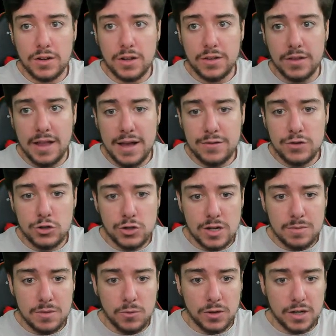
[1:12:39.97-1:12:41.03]
the live
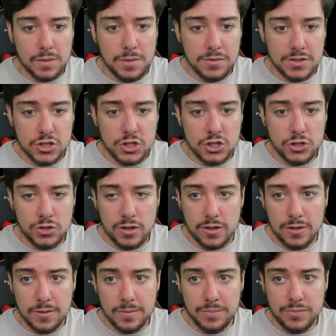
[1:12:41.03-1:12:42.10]
stream, and we're going to be able
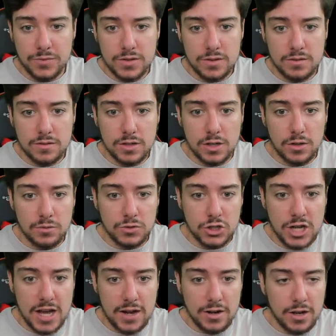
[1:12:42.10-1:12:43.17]
to,
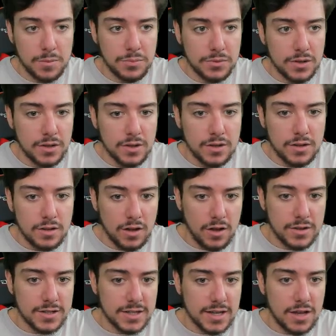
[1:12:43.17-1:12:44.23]
chat it up
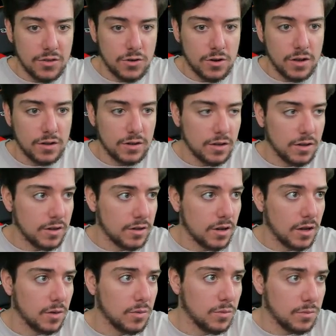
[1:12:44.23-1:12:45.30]
all together on
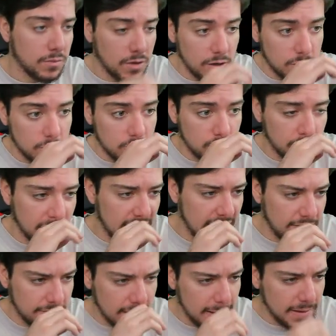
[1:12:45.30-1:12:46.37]
YouTube
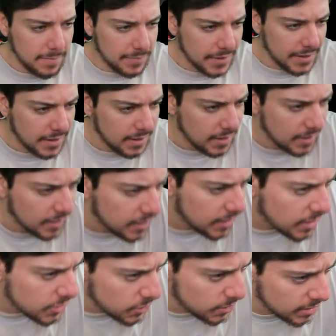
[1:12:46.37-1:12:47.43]
Live. Yeah.
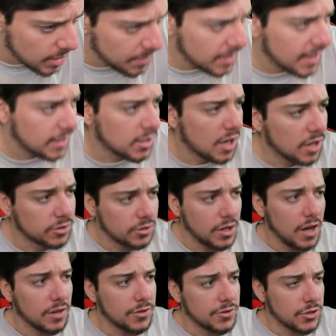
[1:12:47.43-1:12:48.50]
So it's going to be like Dr.
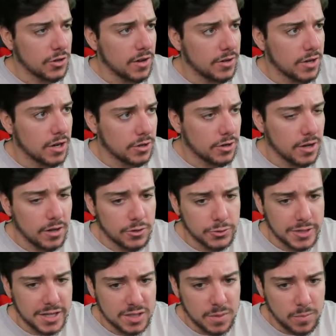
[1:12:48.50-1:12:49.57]
Dollars. You know how Dr.
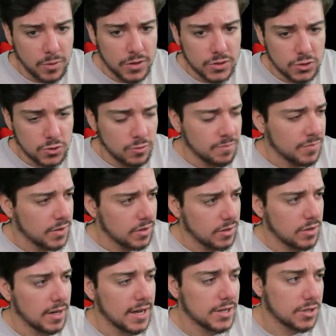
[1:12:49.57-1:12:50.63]
Dollars has people on Zoom?
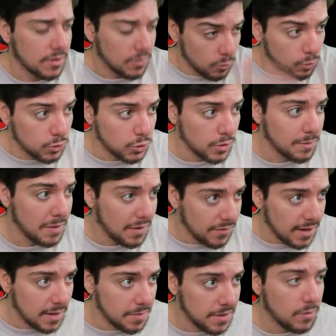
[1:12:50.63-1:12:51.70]
You guys who join my
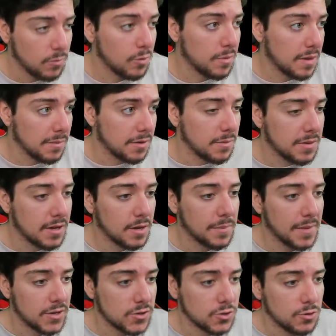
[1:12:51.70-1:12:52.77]
VIP will be able to be on
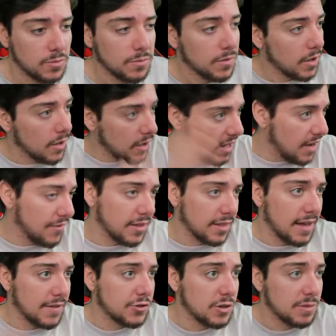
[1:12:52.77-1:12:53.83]
my Zoom every
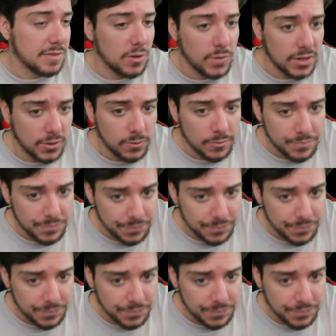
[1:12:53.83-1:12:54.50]
live stream that we do.